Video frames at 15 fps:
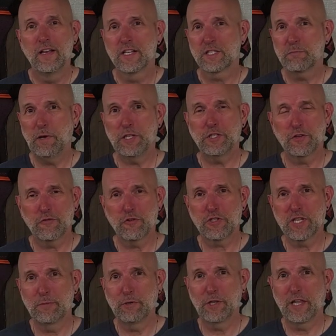especially for
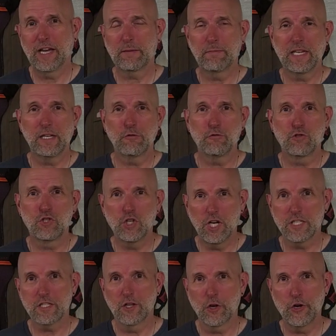someone like me who's
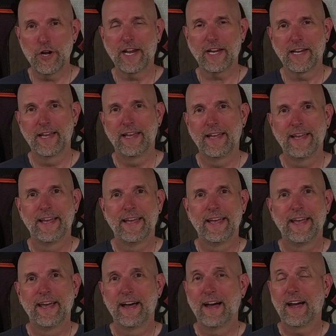just learning,
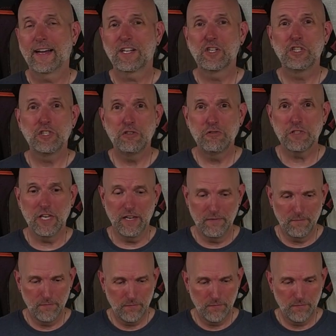I couldn't use it.